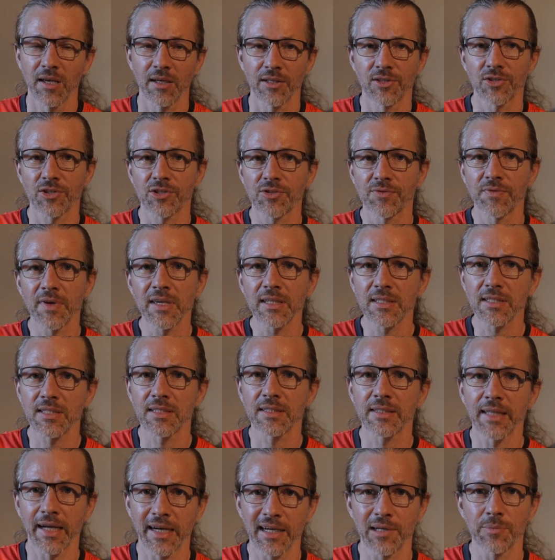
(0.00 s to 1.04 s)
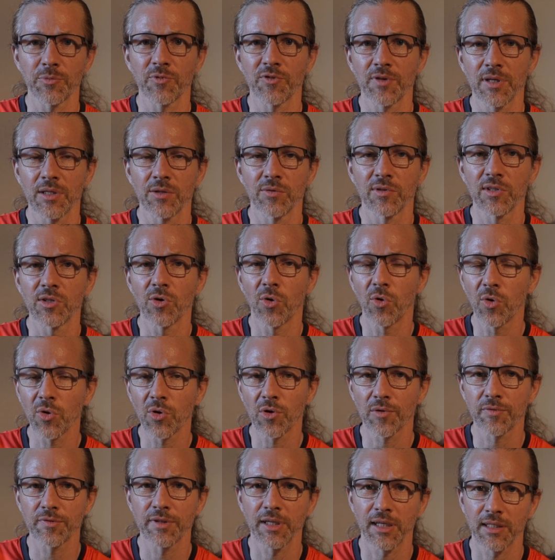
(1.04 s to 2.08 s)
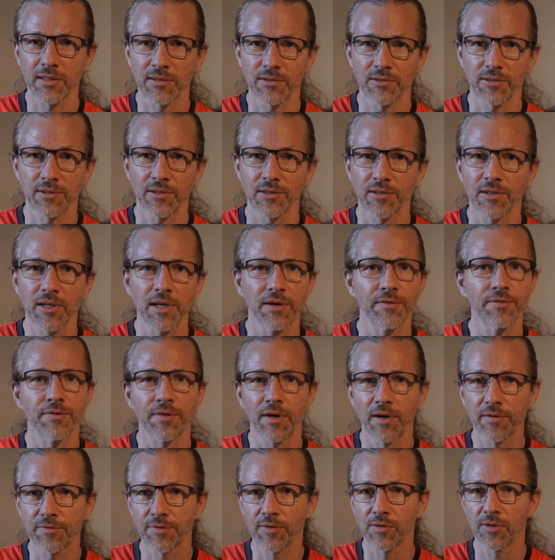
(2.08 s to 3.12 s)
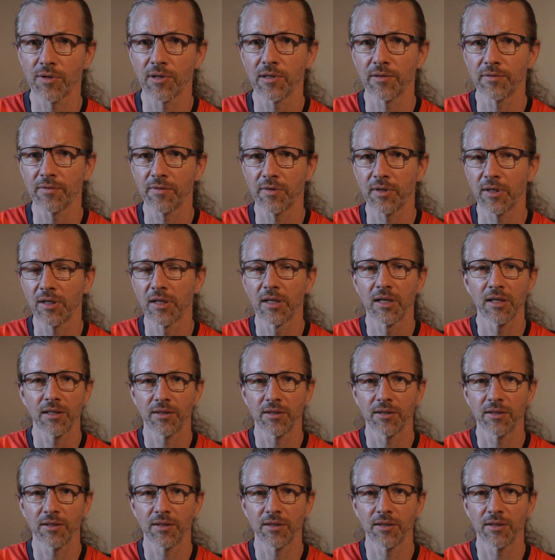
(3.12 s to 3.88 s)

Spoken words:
just waste time with all of that kerfuffle of